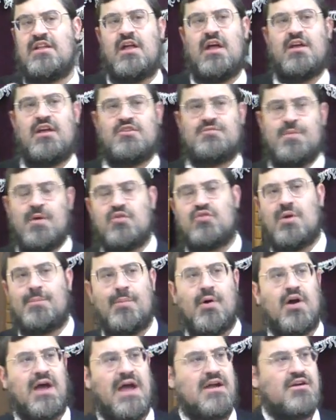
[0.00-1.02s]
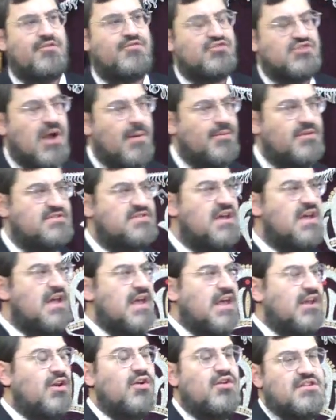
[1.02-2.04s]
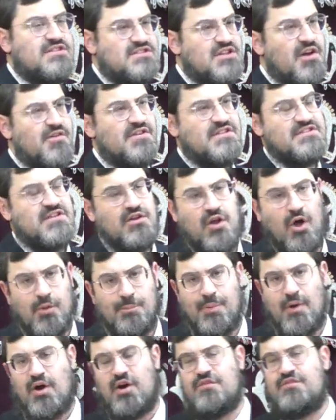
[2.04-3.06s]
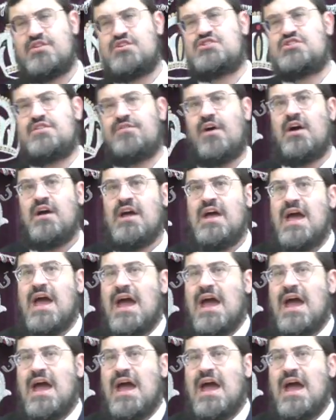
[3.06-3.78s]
I spoke to a Bacha Erev Shabbos in Chutz Laretz, an old Bacha of the yeshiva,